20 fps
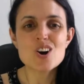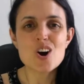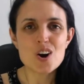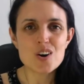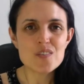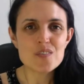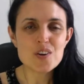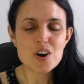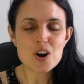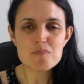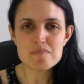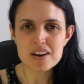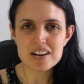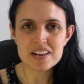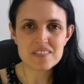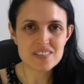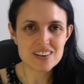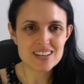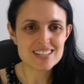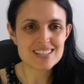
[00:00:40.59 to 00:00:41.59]
of your
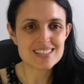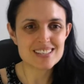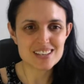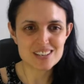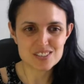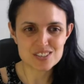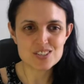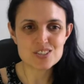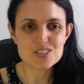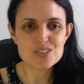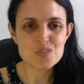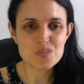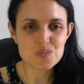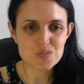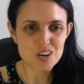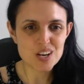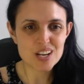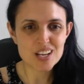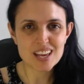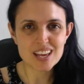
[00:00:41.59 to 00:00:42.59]
manifestations
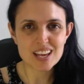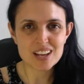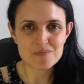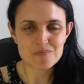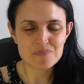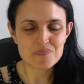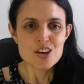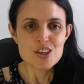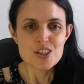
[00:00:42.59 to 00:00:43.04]
working.